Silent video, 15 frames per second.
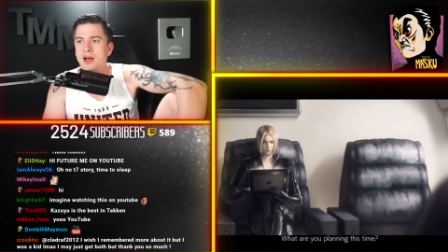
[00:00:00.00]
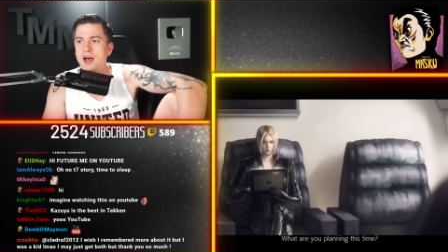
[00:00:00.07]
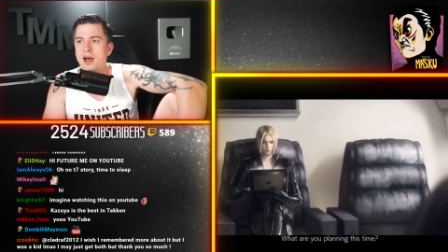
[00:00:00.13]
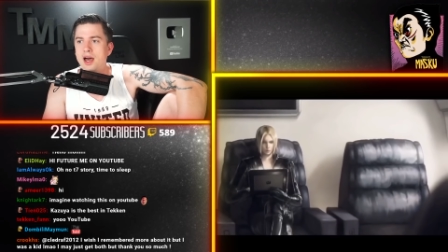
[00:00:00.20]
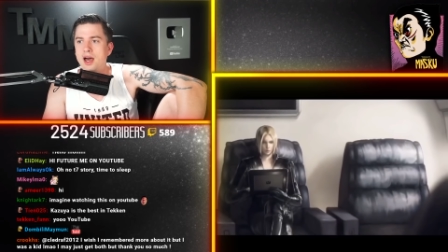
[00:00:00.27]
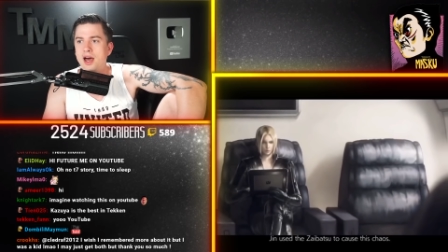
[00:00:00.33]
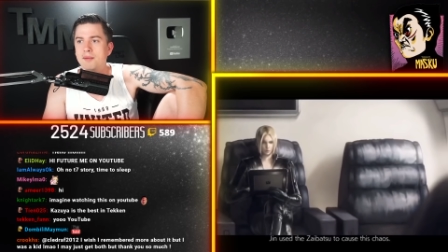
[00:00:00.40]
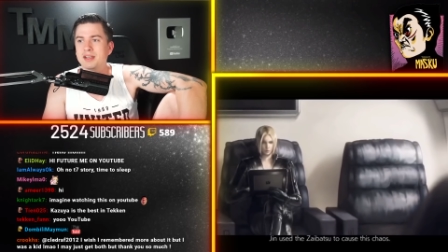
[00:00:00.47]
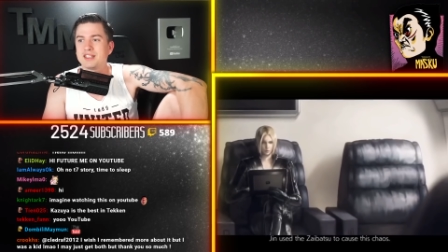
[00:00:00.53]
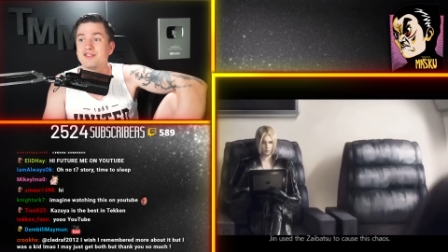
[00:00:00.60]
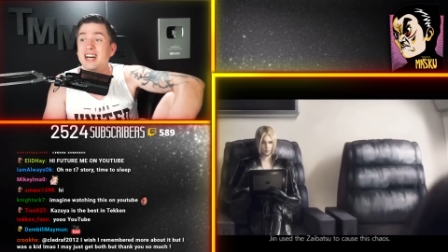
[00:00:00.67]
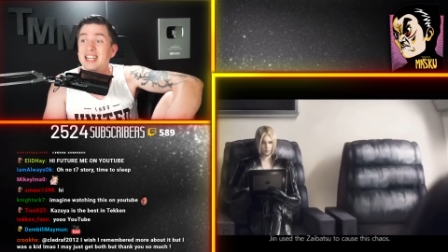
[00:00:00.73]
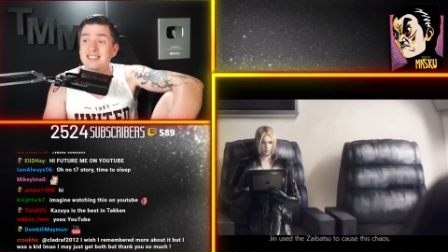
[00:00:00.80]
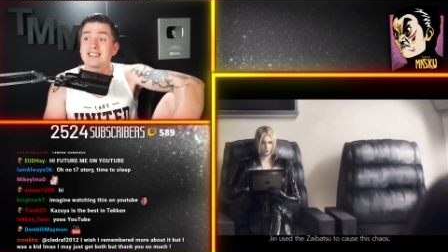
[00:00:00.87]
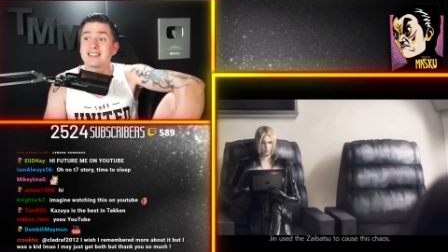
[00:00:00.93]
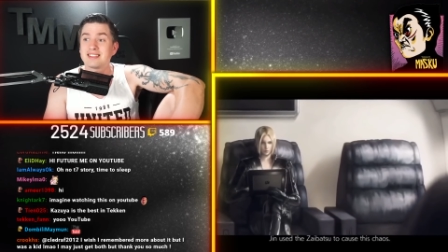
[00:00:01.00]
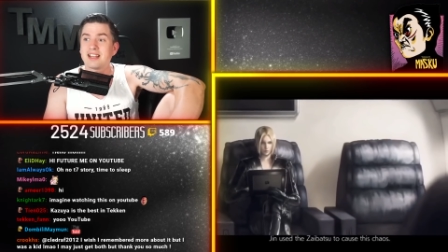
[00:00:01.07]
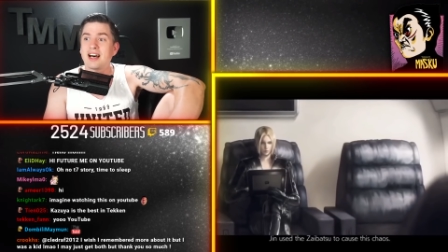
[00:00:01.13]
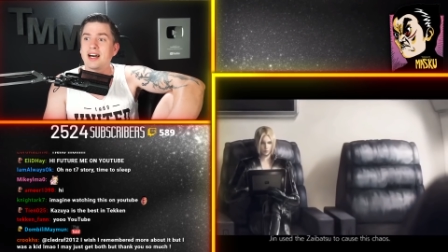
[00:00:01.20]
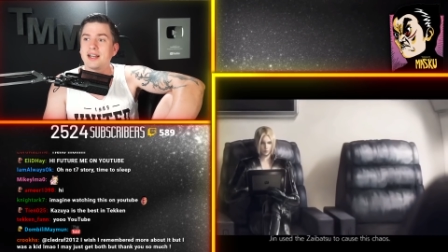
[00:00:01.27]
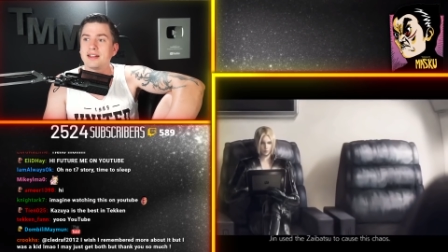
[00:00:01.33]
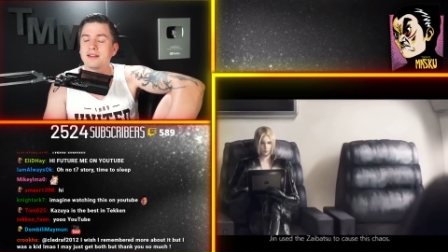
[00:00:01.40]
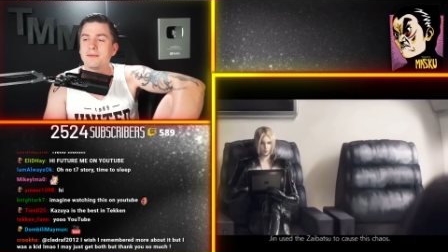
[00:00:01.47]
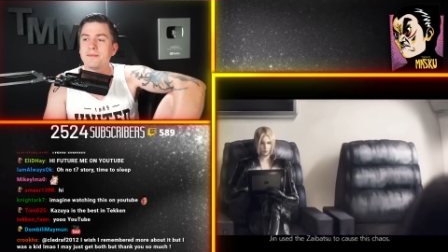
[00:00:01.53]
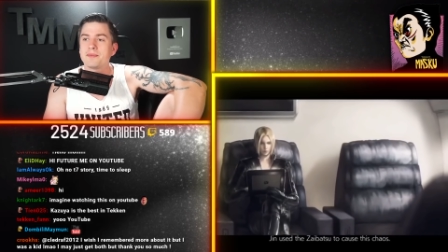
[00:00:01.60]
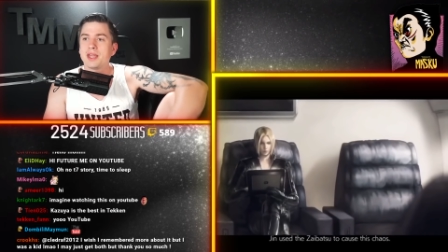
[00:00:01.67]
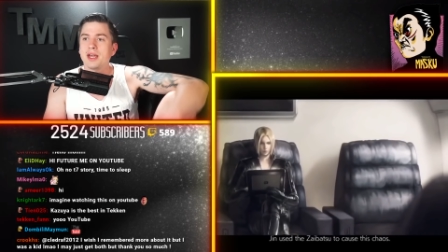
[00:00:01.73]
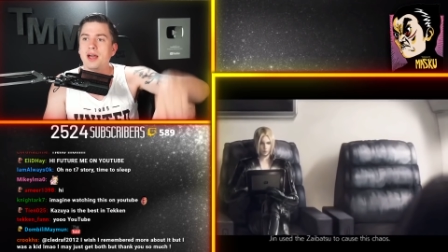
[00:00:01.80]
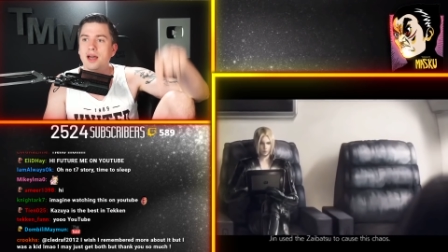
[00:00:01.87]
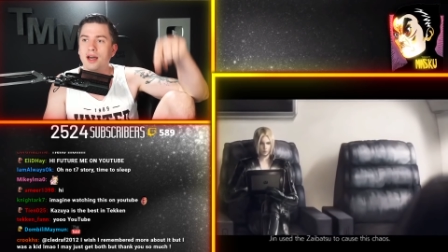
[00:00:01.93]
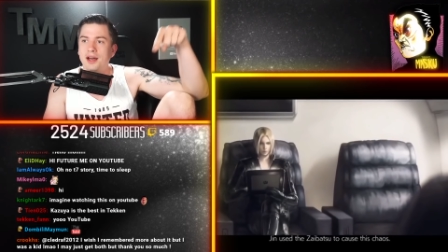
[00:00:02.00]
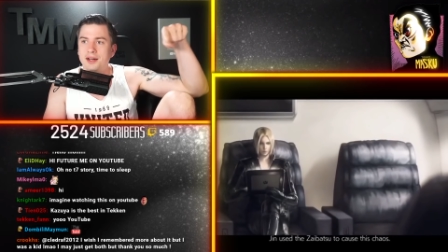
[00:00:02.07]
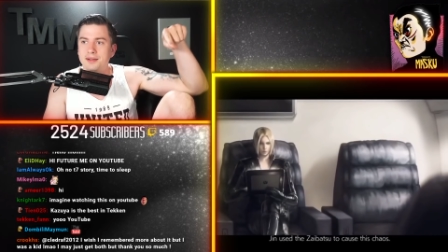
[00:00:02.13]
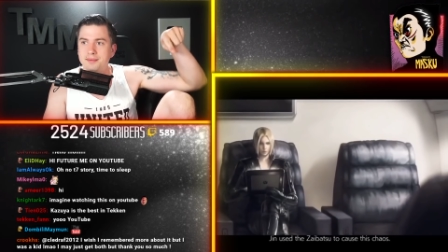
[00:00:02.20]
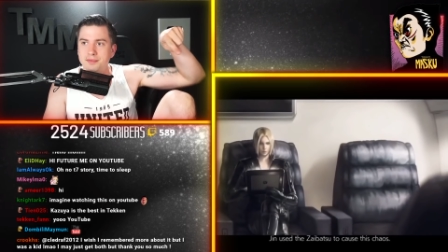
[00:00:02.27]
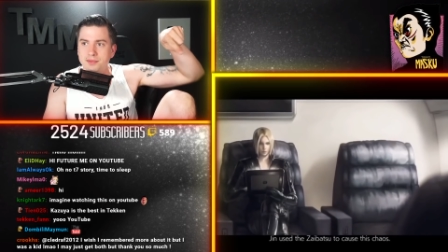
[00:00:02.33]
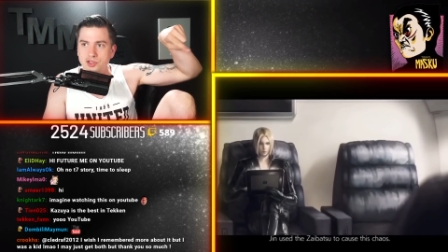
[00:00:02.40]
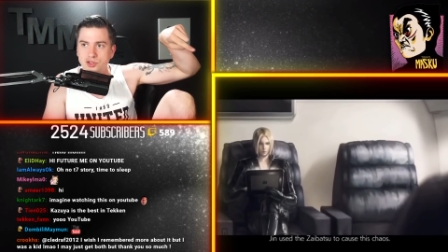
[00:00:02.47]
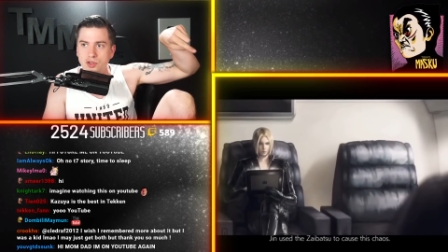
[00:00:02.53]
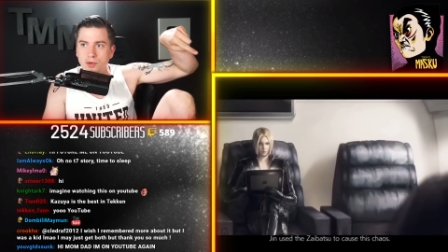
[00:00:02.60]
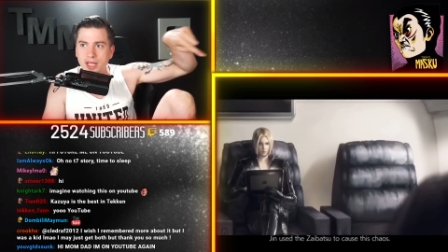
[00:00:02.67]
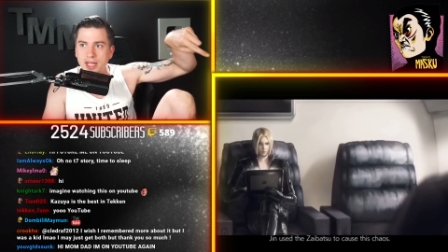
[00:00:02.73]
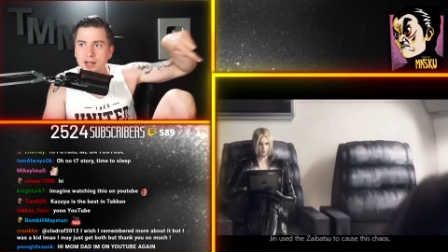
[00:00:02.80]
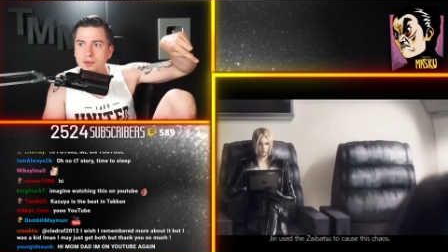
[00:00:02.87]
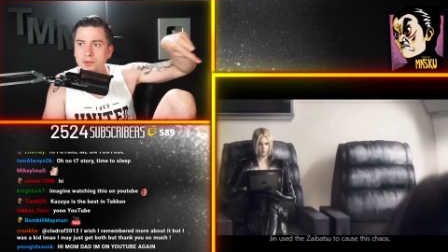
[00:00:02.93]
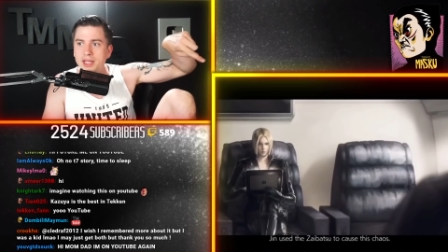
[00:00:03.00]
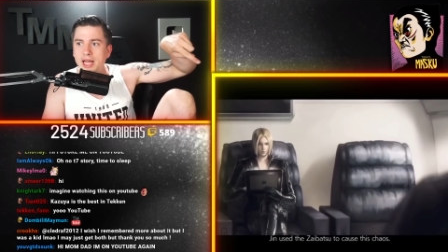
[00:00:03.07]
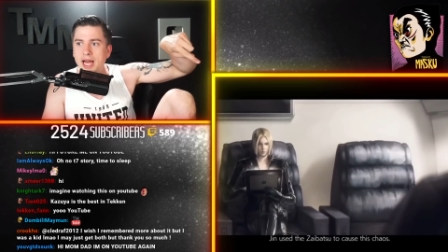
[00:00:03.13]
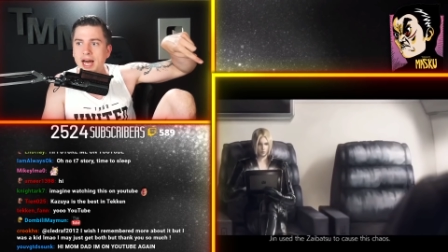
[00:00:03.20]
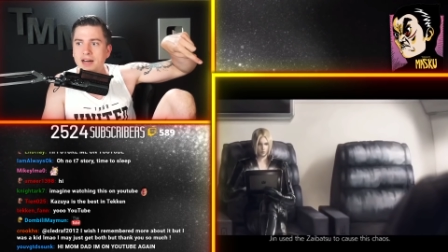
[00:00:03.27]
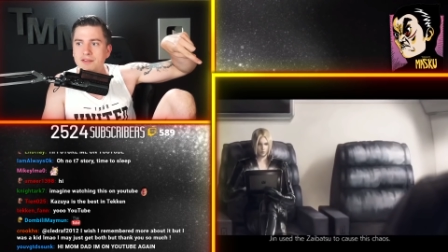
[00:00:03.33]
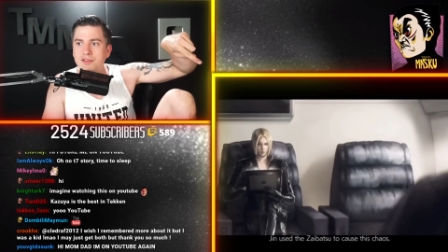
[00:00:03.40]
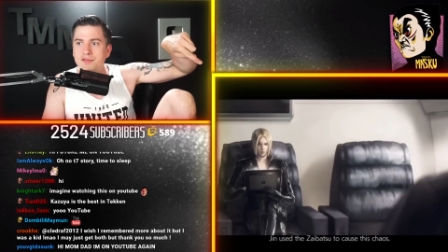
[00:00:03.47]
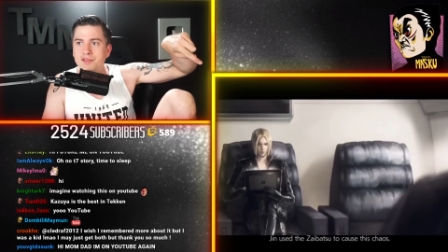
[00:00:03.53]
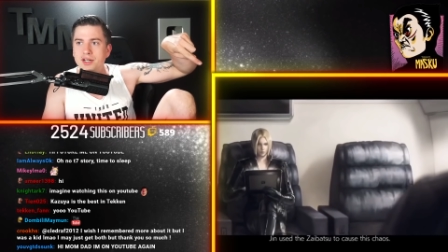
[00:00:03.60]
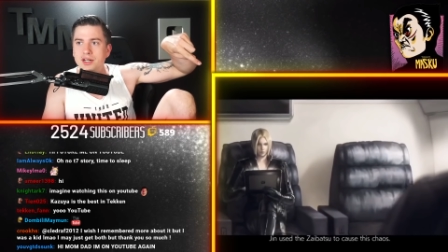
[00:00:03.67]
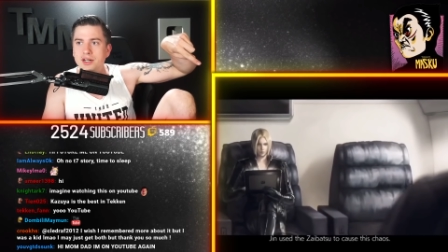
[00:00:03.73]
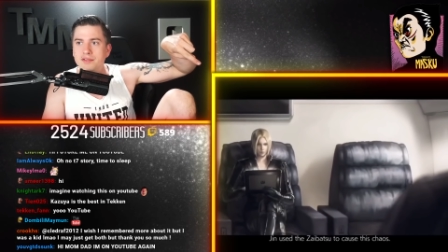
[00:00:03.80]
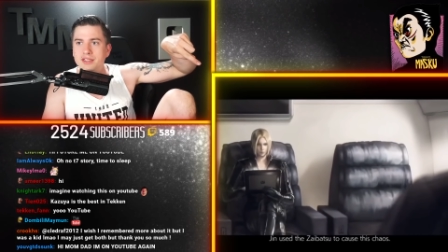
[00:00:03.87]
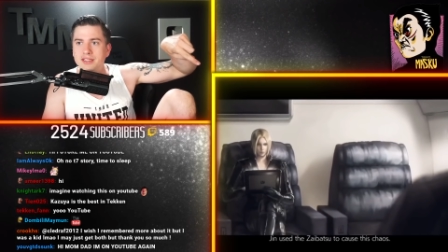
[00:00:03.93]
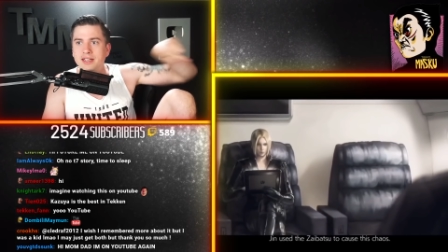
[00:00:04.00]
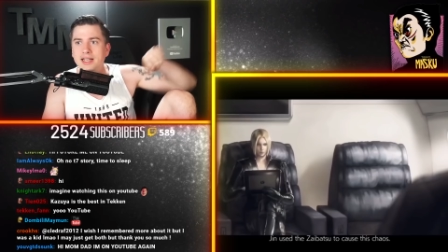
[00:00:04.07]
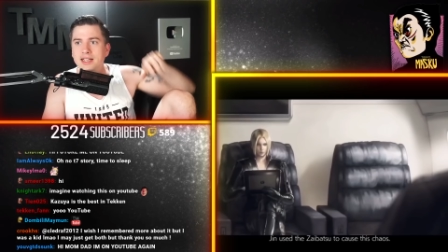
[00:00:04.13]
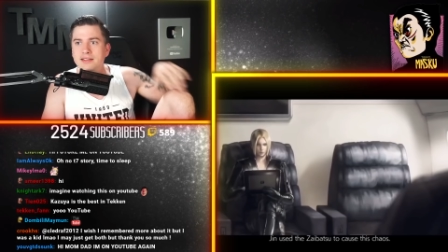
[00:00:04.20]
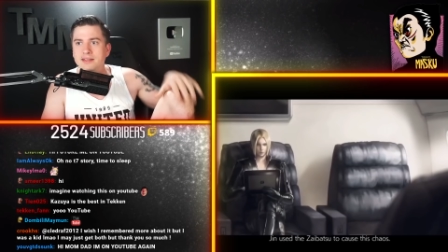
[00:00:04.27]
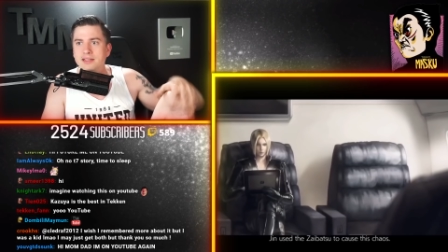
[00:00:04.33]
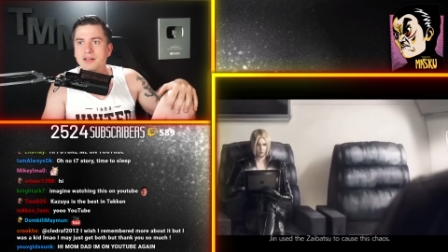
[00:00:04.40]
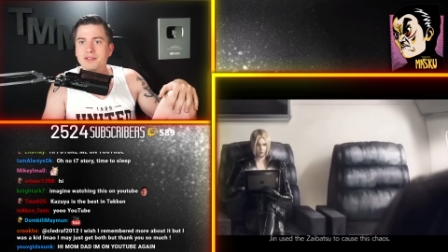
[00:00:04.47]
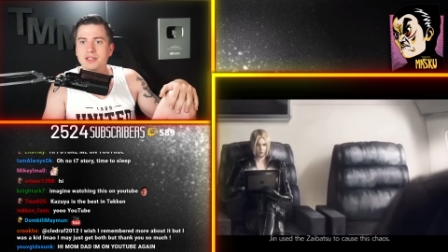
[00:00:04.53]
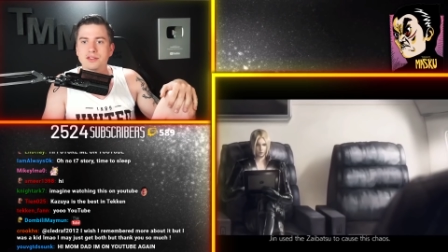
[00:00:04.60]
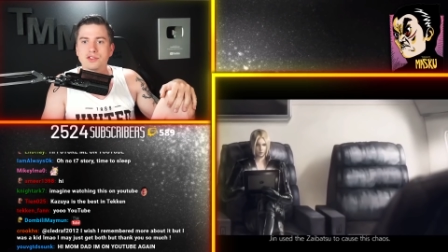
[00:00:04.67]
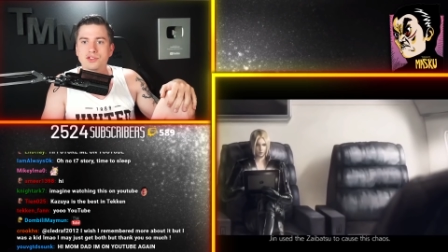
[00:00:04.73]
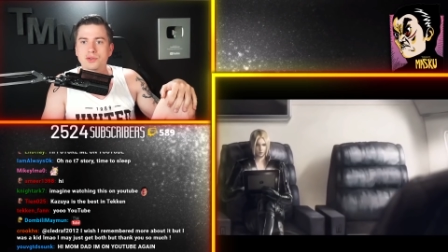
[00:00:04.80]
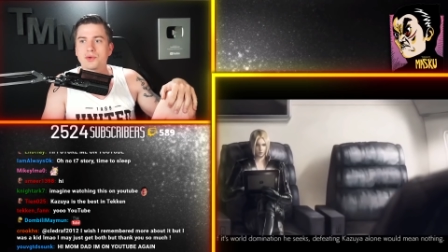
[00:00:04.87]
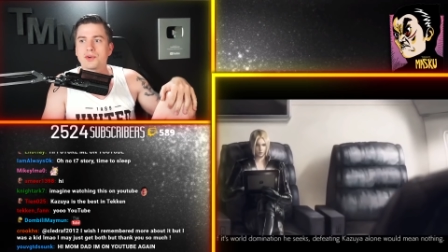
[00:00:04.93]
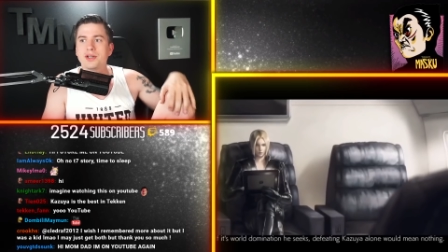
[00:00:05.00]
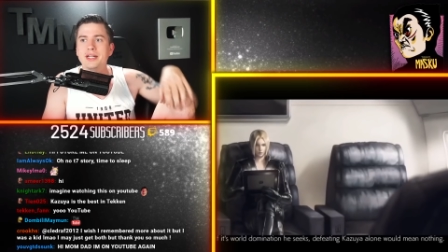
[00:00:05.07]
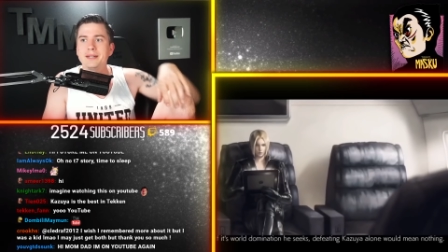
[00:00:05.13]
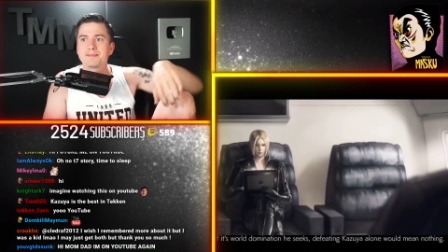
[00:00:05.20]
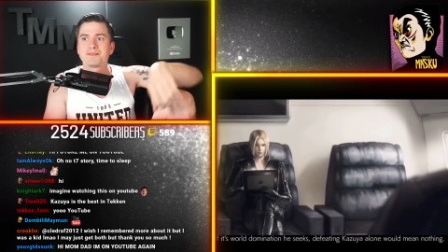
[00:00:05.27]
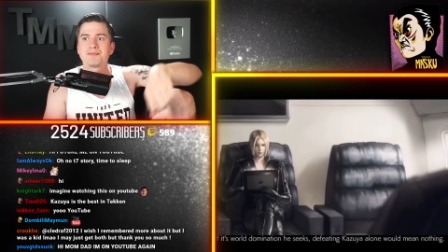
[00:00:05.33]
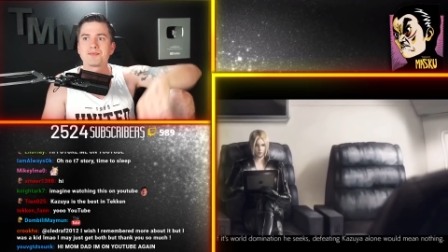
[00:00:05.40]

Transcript: Uh, but that aside, um, so here we have the, the Tekken seven story,